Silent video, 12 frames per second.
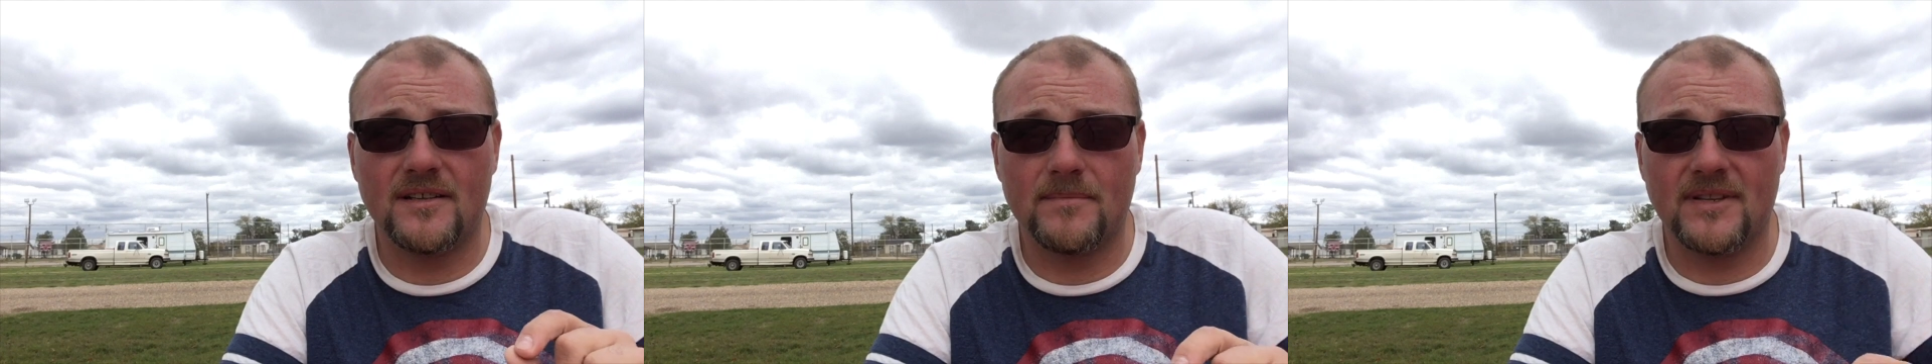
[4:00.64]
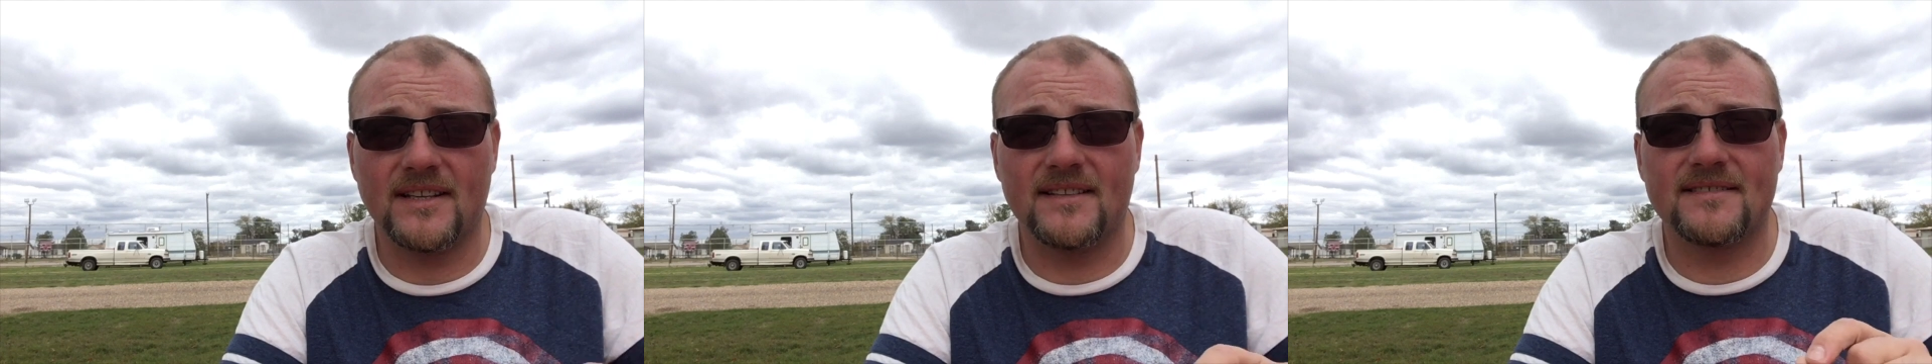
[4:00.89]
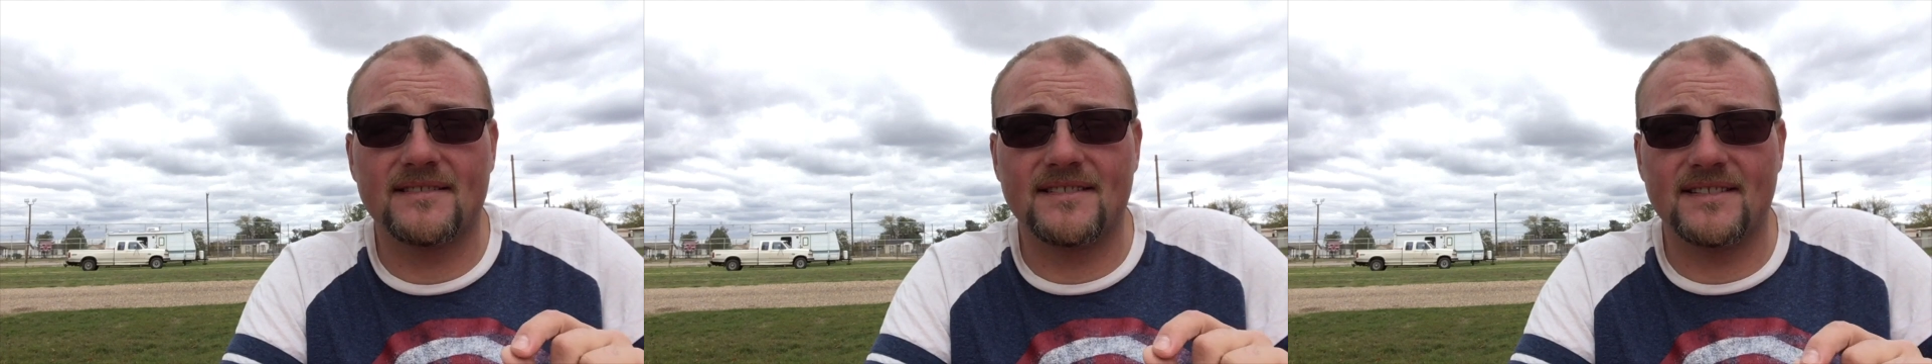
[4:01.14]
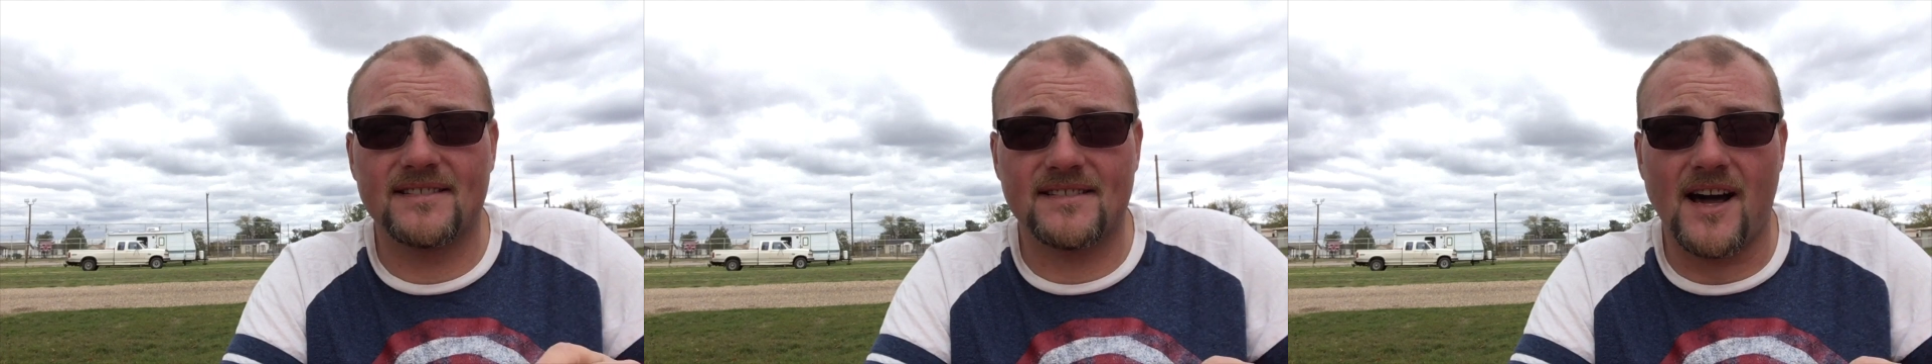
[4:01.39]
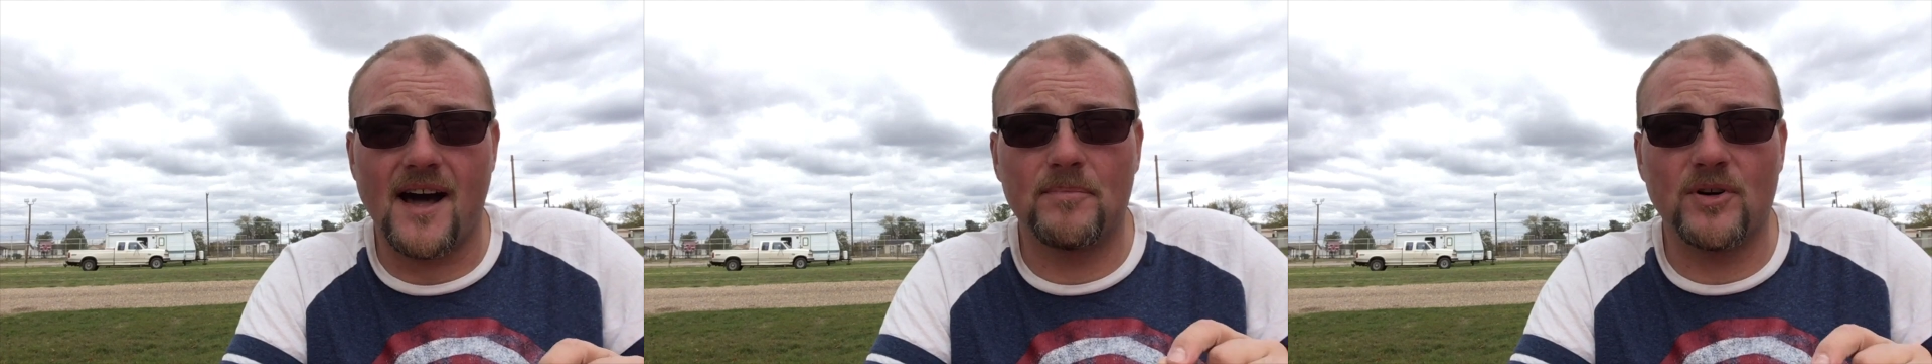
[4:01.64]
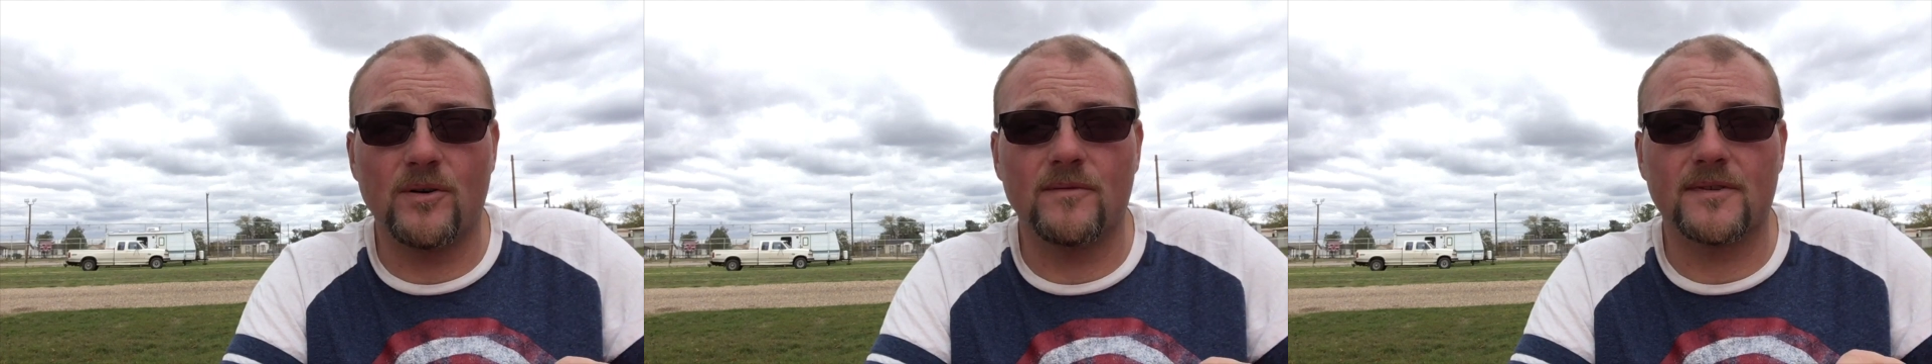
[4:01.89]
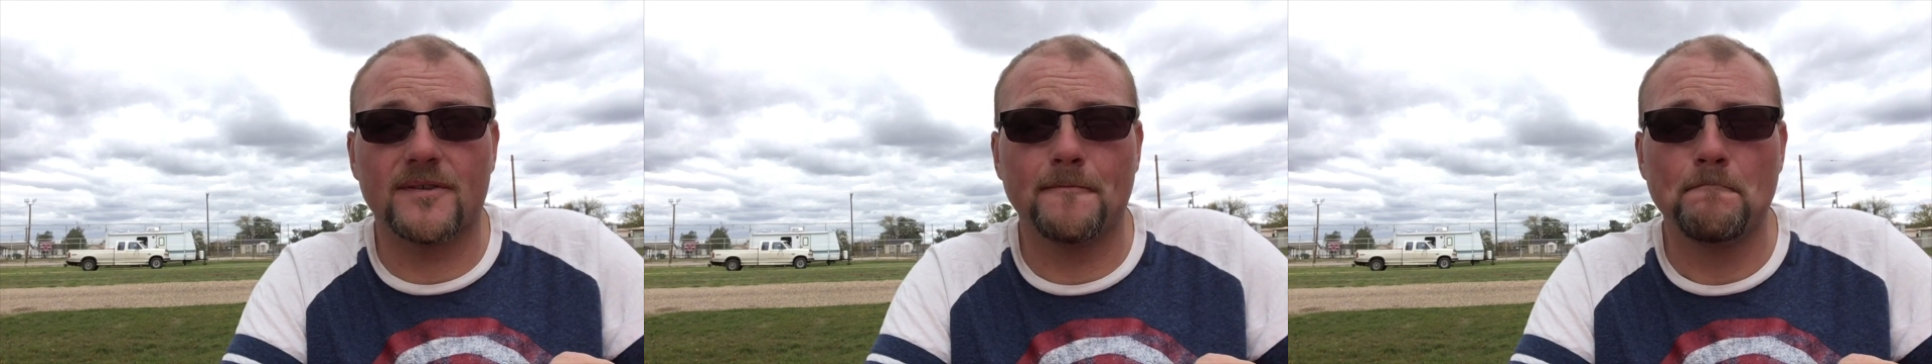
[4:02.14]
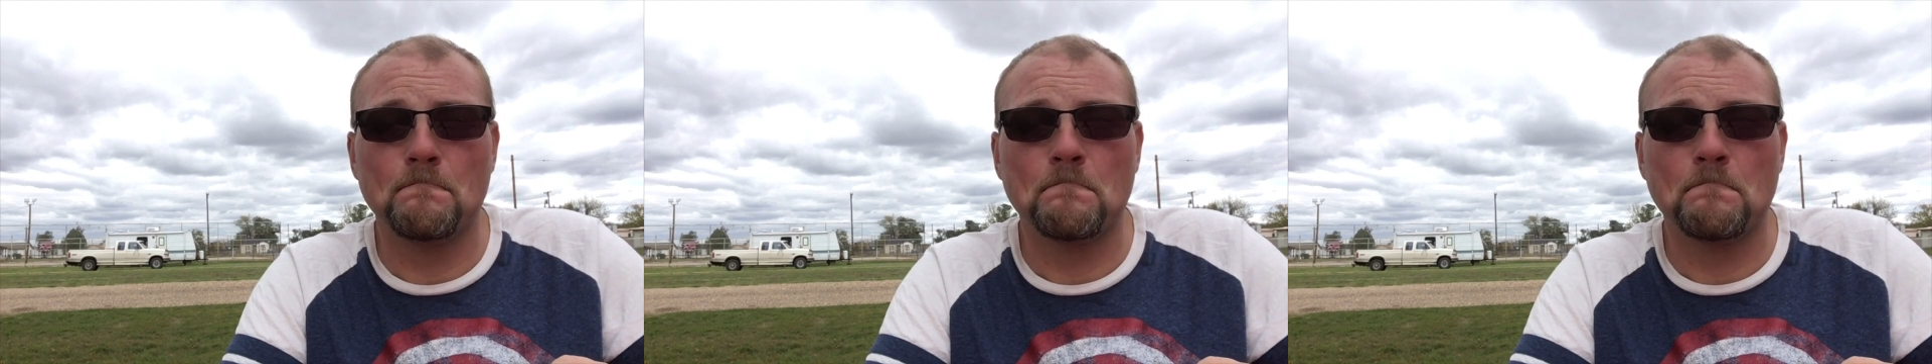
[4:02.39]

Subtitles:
place to stop over.